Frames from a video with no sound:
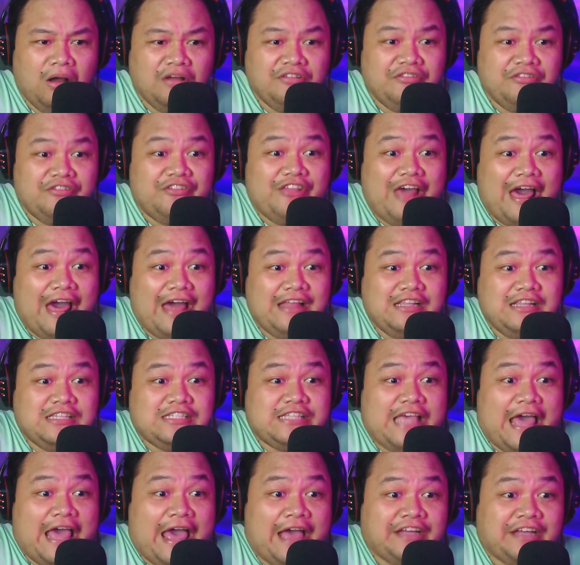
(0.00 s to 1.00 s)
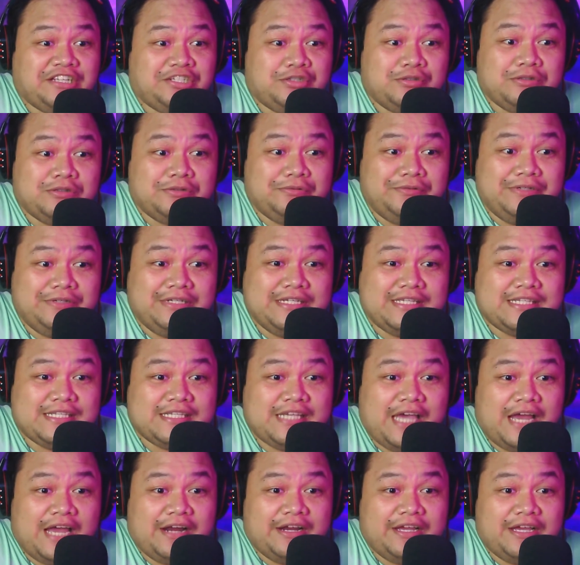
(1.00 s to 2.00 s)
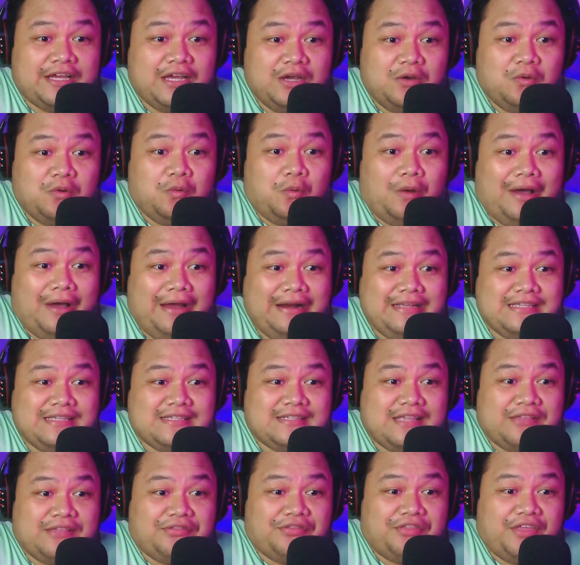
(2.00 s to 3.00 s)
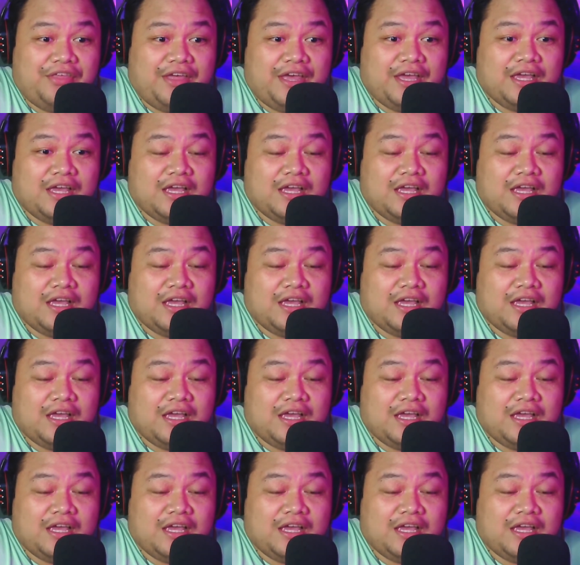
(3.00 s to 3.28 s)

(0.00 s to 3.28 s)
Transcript: That's actually really scary. What is the thing?